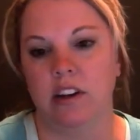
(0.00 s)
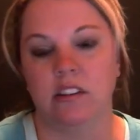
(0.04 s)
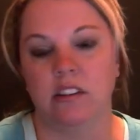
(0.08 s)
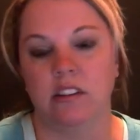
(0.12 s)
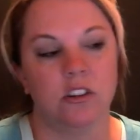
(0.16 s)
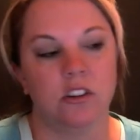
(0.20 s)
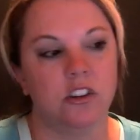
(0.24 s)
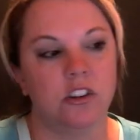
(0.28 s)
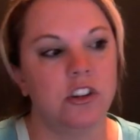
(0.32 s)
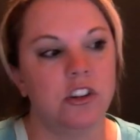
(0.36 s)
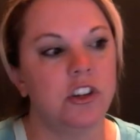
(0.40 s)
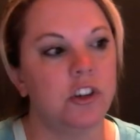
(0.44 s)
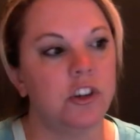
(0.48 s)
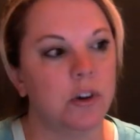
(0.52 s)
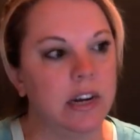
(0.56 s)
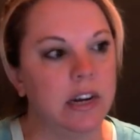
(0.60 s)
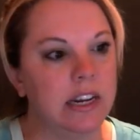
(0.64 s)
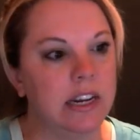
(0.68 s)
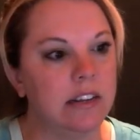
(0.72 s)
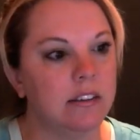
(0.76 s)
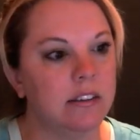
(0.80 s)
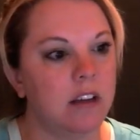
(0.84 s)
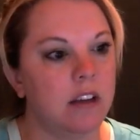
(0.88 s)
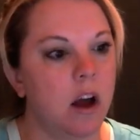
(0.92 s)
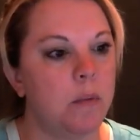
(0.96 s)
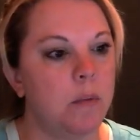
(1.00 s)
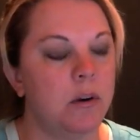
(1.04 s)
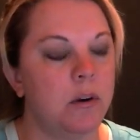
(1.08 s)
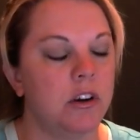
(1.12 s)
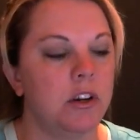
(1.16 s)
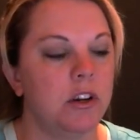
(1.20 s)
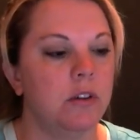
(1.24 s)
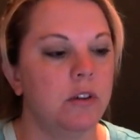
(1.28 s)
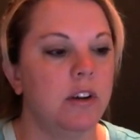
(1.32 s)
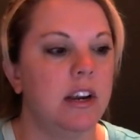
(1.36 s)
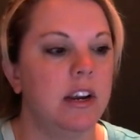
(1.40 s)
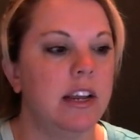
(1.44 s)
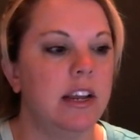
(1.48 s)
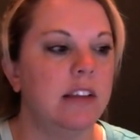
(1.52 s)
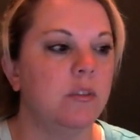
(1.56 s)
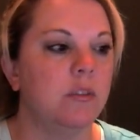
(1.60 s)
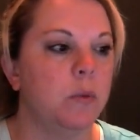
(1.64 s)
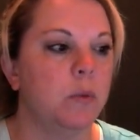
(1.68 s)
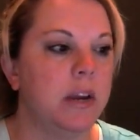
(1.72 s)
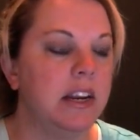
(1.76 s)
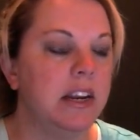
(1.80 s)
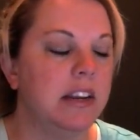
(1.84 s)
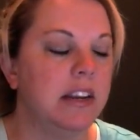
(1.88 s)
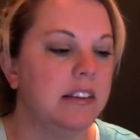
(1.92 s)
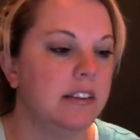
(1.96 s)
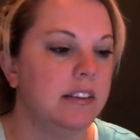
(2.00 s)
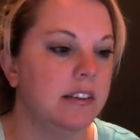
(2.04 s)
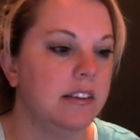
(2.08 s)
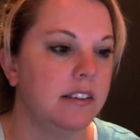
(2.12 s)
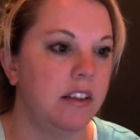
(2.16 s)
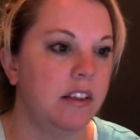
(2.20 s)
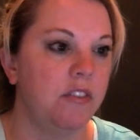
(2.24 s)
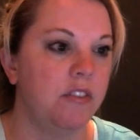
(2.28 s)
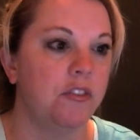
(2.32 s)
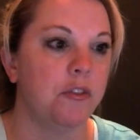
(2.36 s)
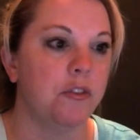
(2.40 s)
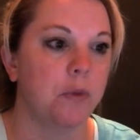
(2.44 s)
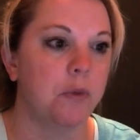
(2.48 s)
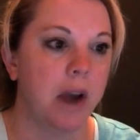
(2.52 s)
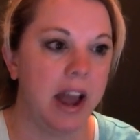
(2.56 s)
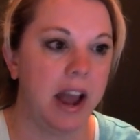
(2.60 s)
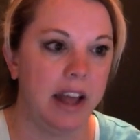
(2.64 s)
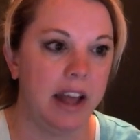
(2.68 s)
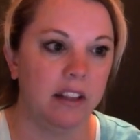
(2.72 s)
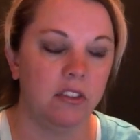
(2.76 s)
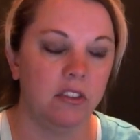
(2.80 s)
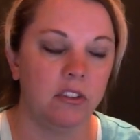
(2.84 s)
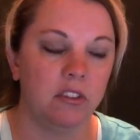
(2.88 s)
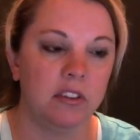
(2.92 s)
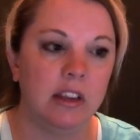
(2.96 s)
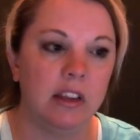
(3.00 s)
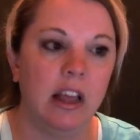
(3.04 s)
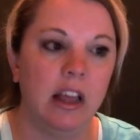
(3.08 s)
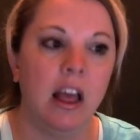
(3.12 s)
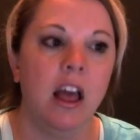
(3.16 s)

There's strengths, opportunities, weaknesses, and threats.